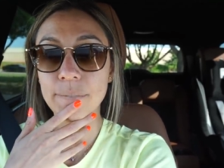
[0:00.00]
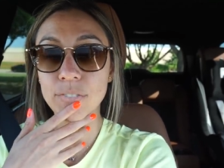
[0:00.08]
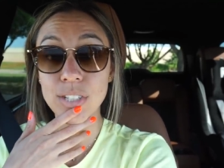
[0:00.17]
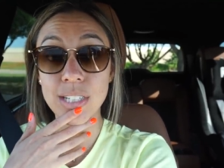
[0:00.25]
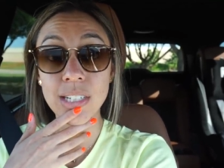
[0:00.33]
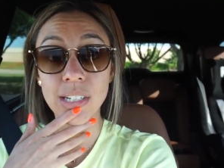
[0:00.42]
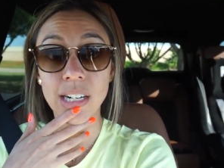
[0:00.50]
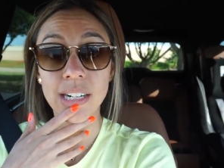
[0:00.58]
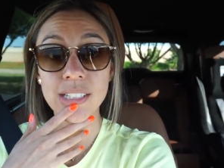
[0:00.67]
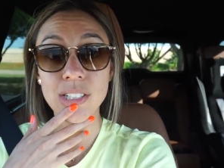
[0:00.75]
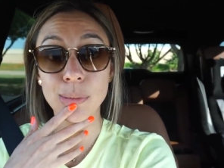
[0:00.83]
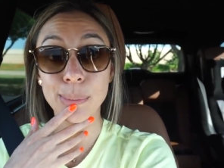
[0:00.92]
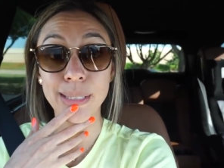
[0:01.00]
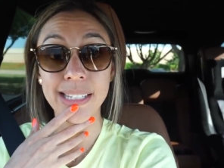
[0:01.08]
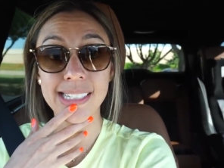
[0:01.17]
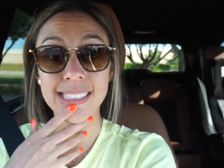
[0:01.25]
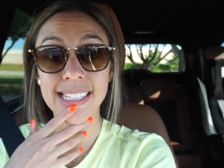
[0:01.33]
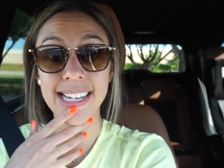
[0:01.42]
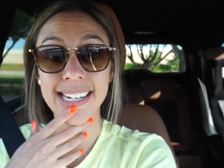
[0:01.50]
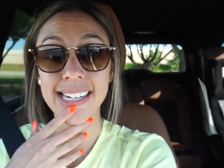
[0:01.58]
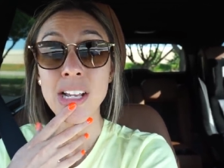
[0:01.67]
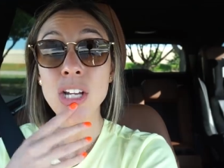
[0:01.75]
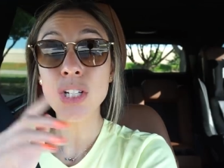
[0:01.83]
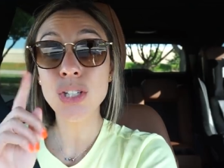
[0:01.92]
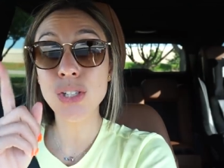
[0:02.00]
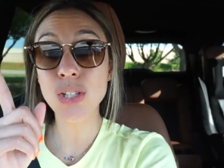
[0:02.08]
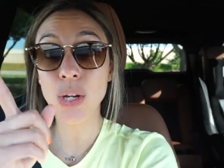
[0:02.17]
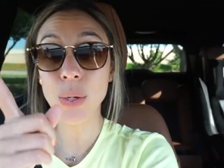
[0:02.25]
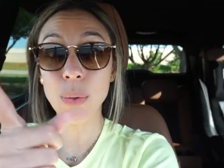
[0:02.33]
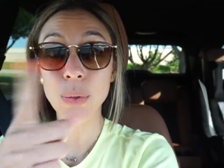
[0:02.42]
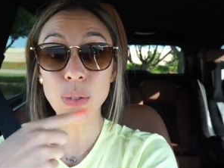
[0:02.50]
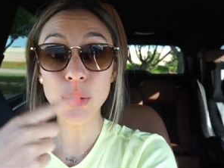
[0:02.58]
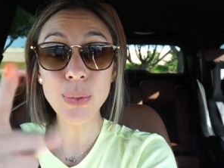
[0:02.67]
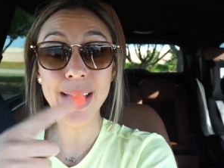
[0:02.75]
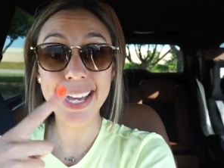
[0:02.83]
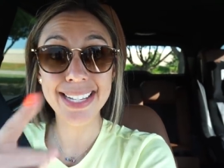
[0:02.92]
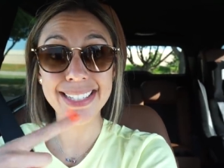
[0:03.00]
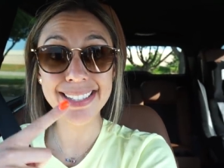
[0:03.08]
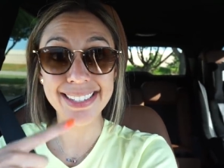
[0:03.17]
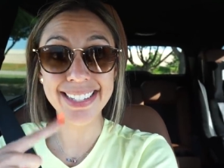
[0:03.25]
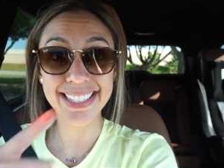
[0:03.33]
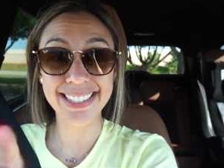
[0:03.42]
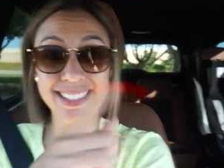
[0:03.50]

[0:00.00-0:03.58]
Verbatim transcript: for dinner, so I'm really excited. So you guys get